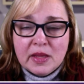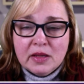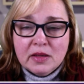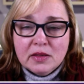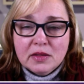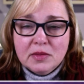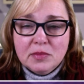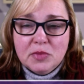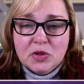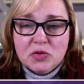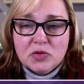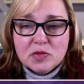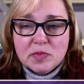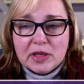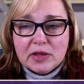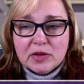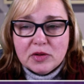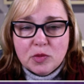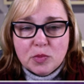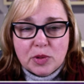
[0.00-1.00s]
In most
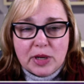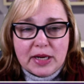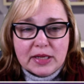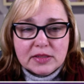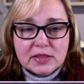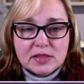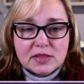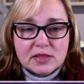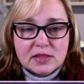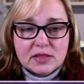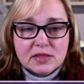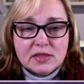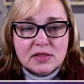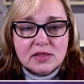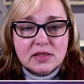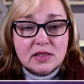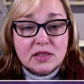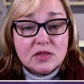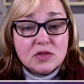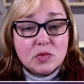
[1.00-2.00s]
medical practices,
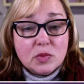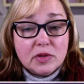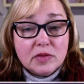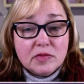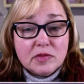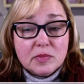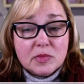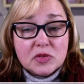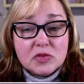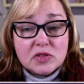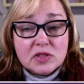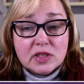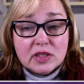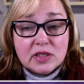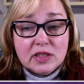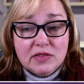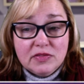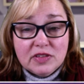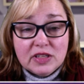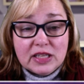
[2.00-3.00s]
it is one of the most
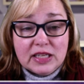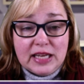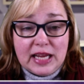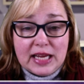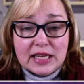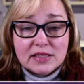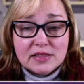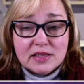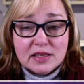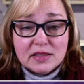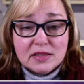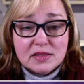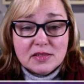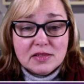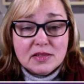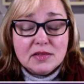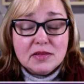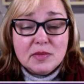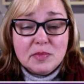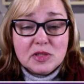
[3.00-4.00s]
significant assets
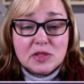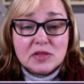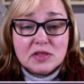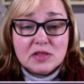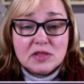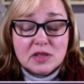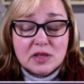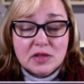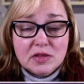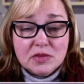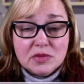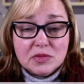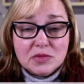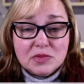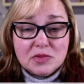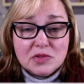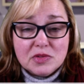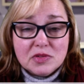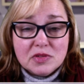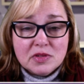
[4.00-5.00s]
that the business
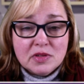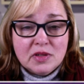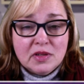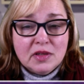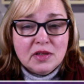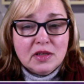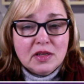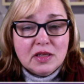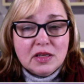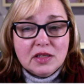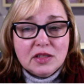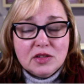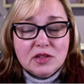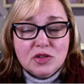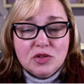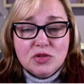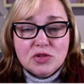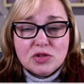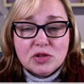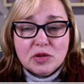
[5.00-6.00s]
owns. It
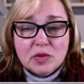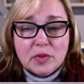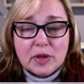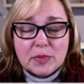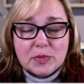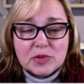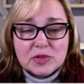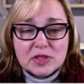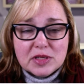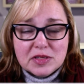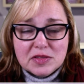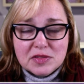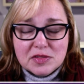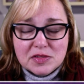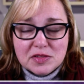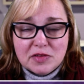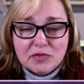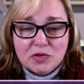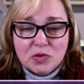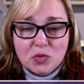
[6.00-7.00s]
usually represents
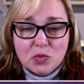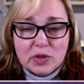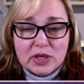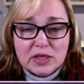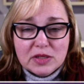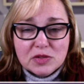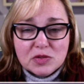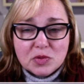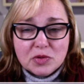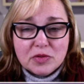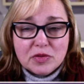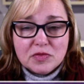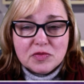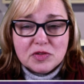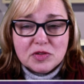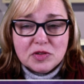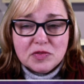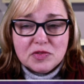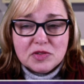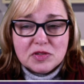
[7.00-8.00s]
several weeks' worth of
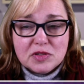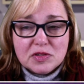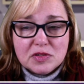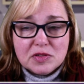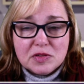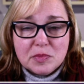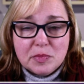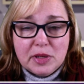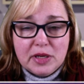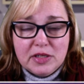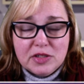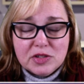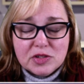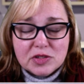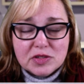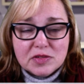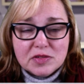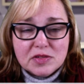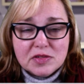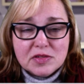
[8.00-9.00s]
services to
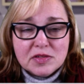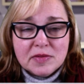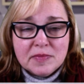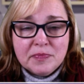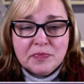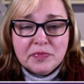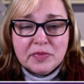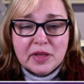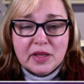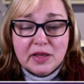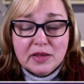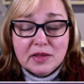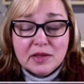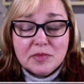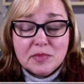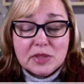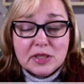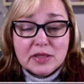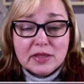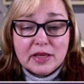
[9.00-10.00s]
patients and can
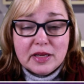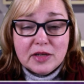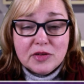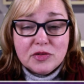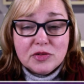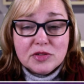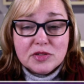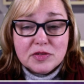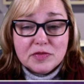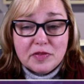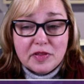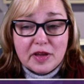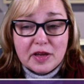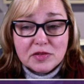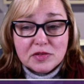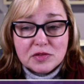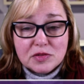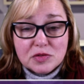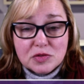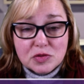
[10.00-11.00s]
be in the hundreds of
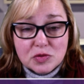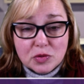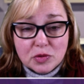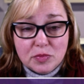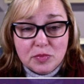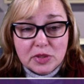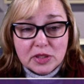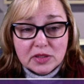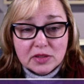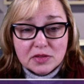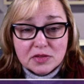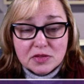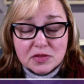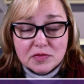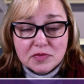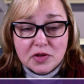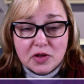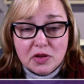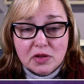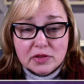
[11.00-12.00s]
thousands or millions
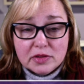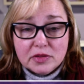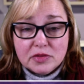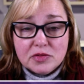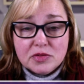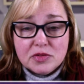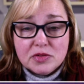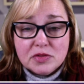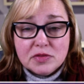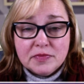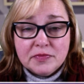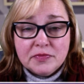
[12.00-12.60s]
of dollars.